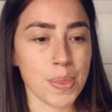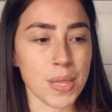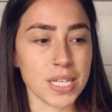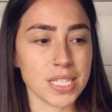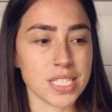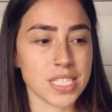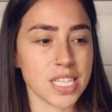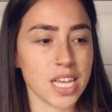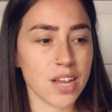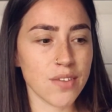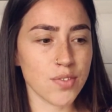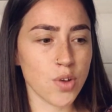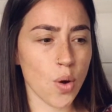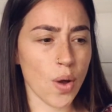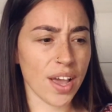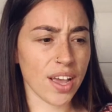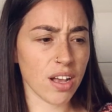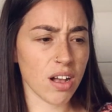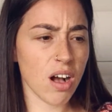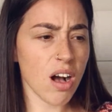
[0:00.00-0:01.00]
Instead of
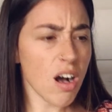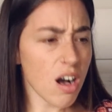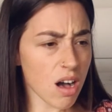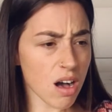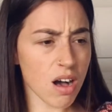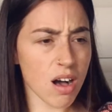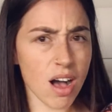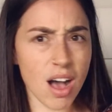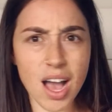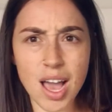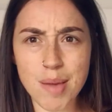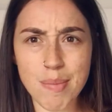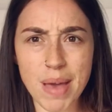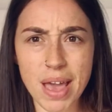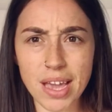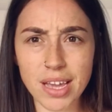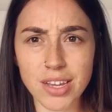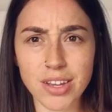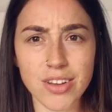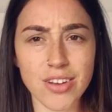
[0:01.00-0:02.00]
going, oh, I'm
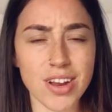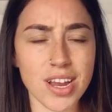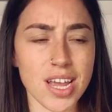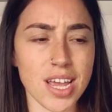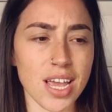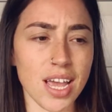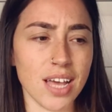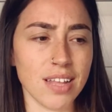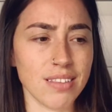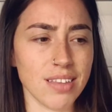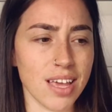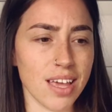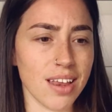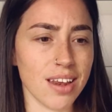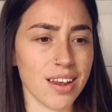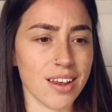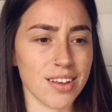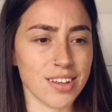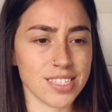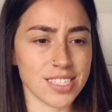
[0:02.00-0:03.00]
angry, and
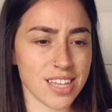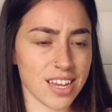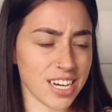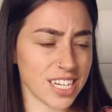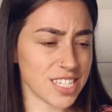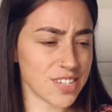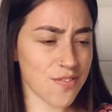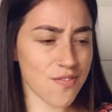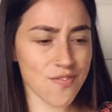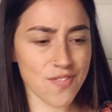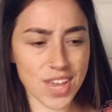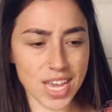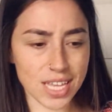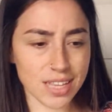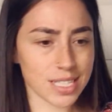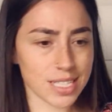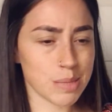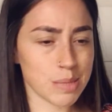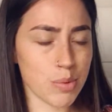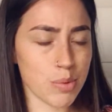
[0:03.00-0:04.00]
then starting to feed
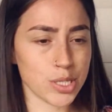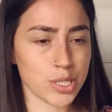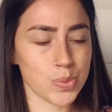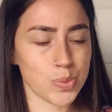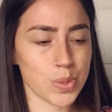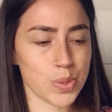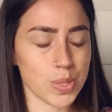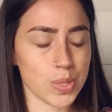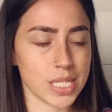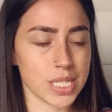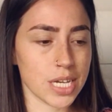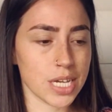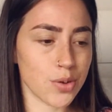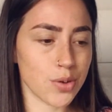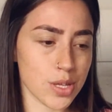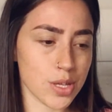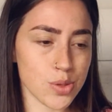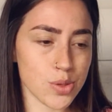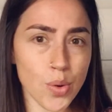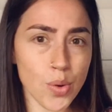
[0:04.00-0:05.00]
this emotion with all these
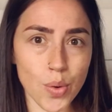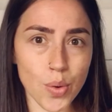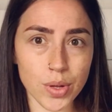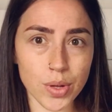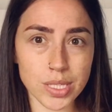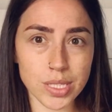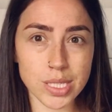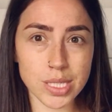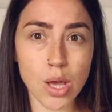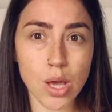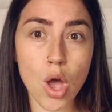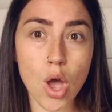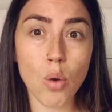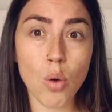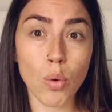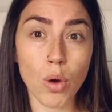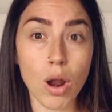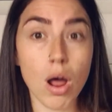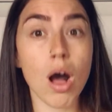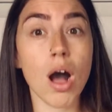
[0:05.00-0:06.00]
angry thoughts,
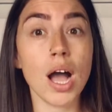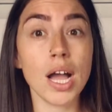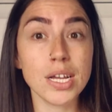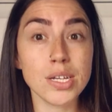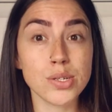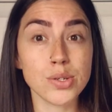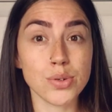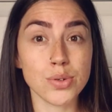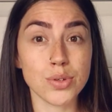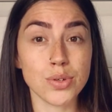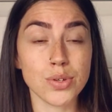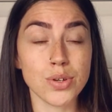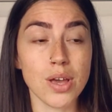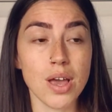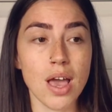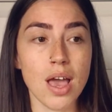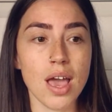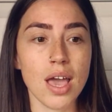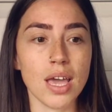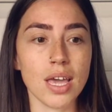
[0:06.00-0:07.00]
what I do
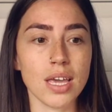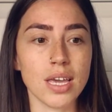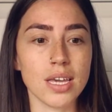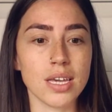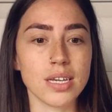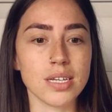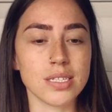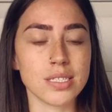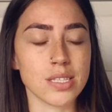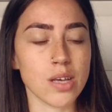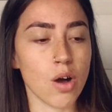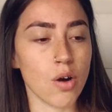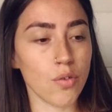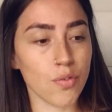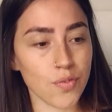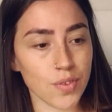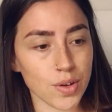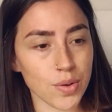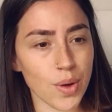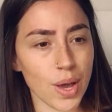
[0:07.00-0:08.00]
is I'll
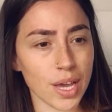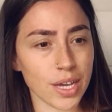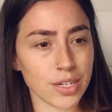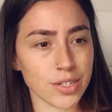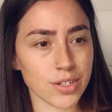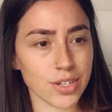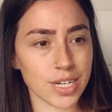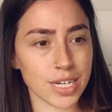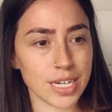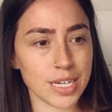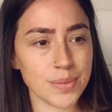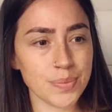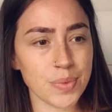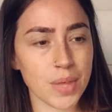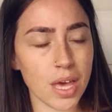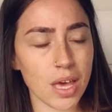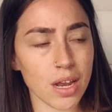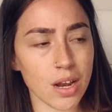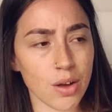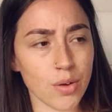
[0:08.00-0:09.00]
feel angry
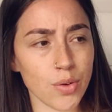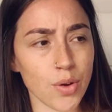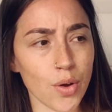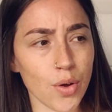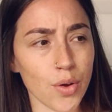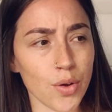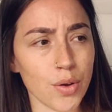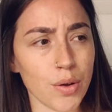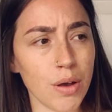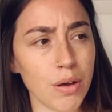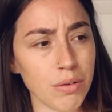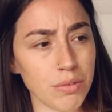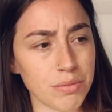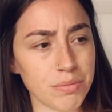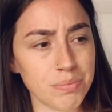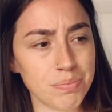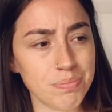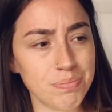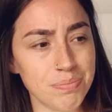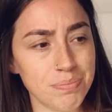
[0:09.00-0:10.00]
and I'll go, oh,